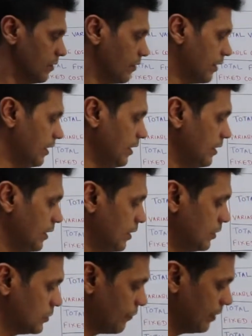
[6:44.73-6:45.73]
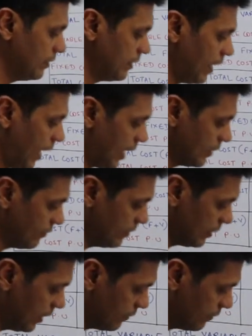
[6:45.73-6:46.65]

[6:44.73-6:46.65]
Okay, so when the activity